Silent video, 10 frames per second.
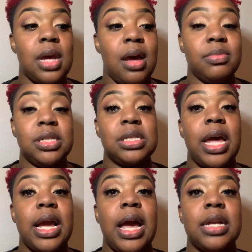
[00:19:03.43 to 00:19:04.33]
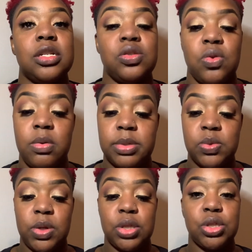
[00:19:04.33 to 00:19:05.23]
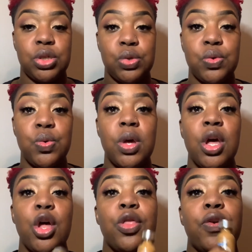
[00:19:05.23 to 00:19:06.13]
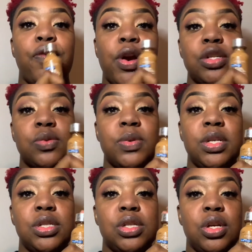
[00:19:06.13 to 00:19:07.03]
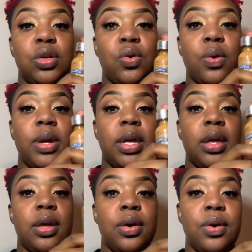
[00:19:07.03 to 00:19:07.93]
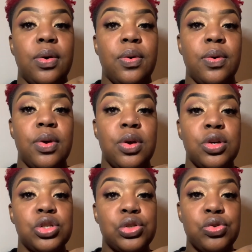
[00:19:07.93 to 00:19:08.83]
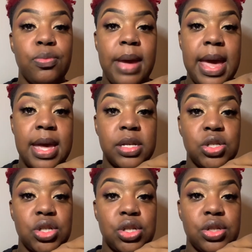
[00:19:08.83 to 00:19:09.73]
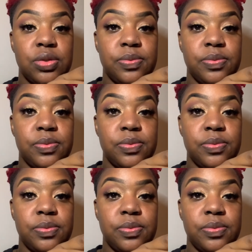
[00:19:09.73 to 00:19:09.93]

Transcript: I'm just like kind of torn between the two. The first one is the L'Oreal True Match.